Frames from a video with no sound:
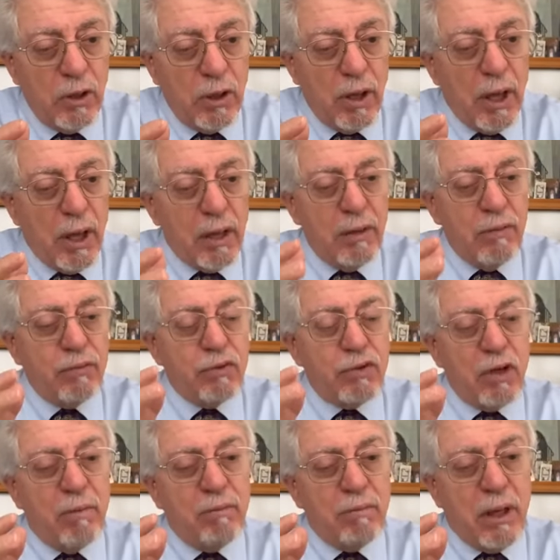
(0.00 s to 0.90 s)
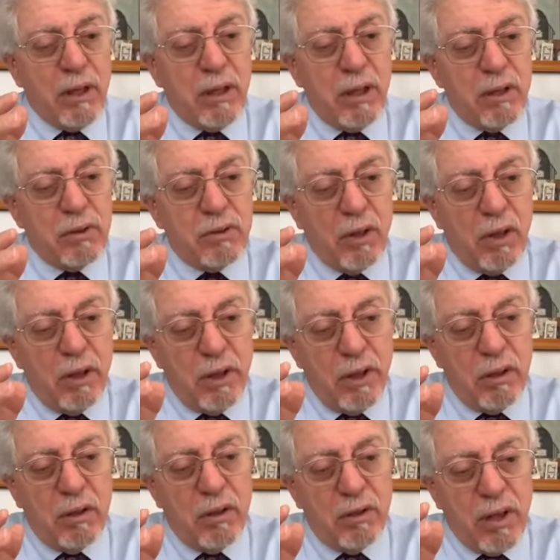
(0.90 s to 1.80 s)
and if somebody as a
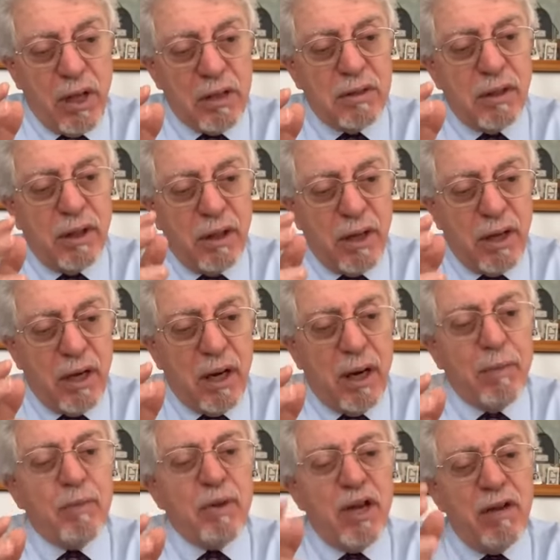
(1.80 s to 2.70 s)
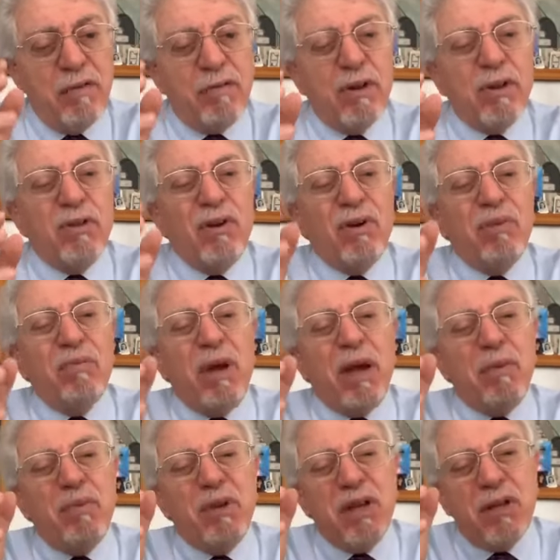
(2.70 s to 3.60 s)
leader doesn't get up, even though he
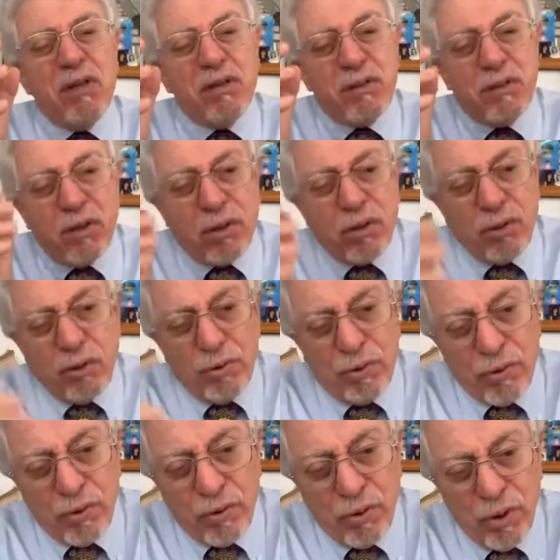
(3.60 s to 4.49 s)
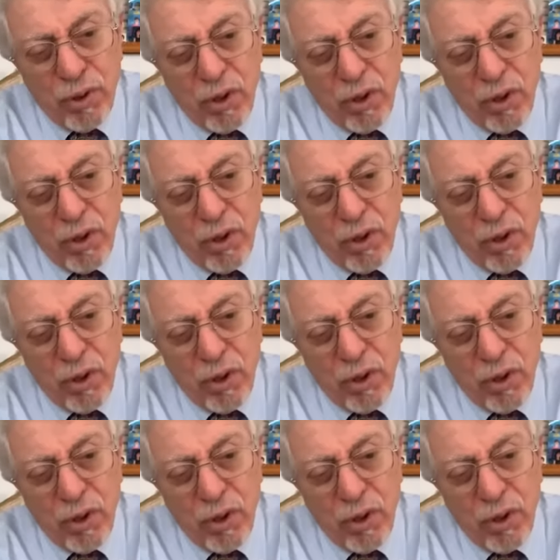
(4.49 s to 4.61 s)
may be insecure,